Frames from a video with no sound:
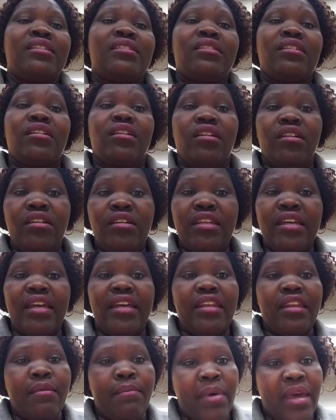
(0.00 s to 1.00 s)
the good
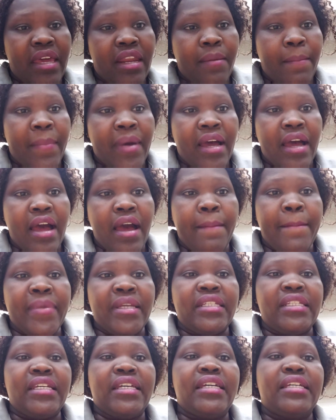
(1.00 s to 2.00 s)
and the bad about
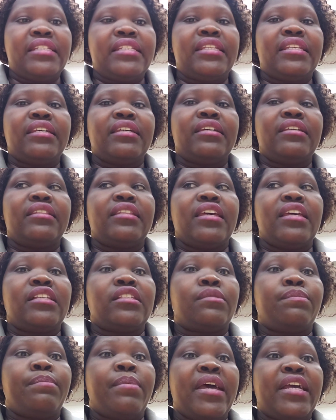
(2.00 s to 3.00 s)
Habitat. They
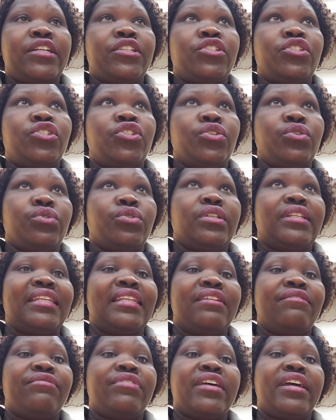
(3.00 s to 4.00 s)
expect you to
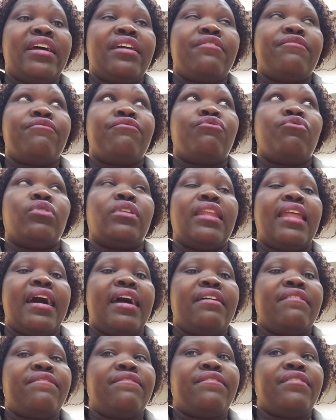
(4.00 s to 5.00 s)
live there for
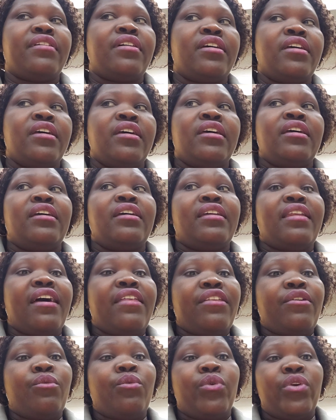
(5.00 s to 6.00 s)
life. In
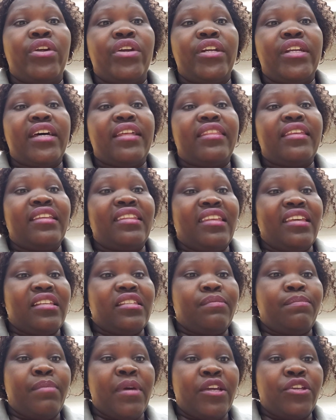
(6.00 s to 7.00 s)
other words, I think they
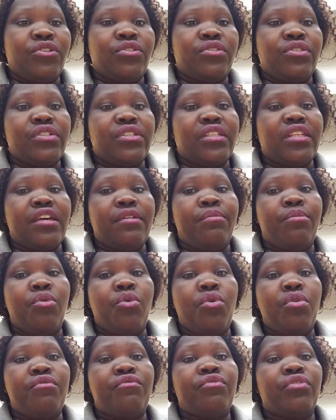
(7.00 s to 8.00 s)
expect you to stay
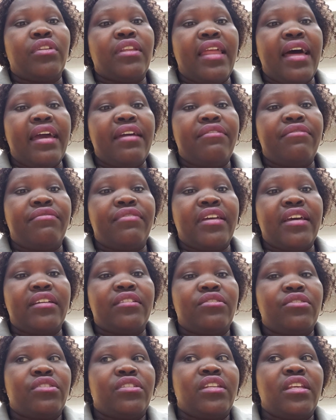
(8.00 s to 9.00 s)
poor for life, like
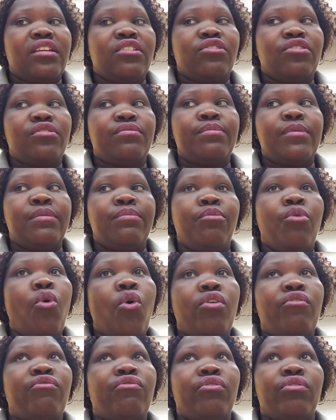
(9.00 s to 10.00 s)
to stay just be
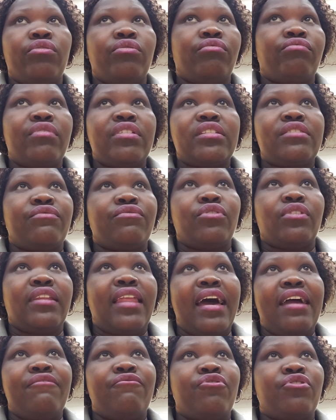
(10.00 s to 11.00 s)
poor for the rest of your
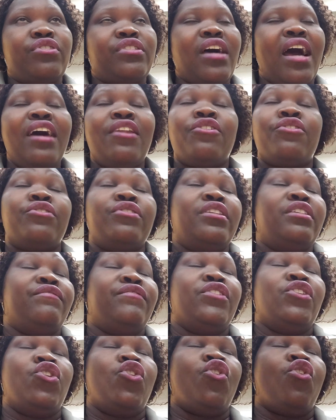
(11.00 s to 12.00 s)
life. Or I don't
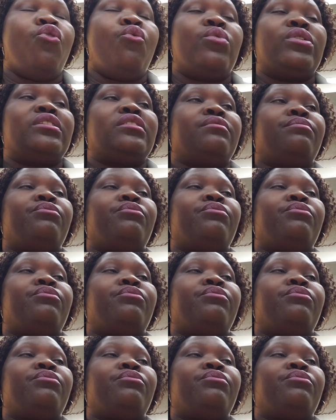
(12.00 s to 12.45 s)
even know what's the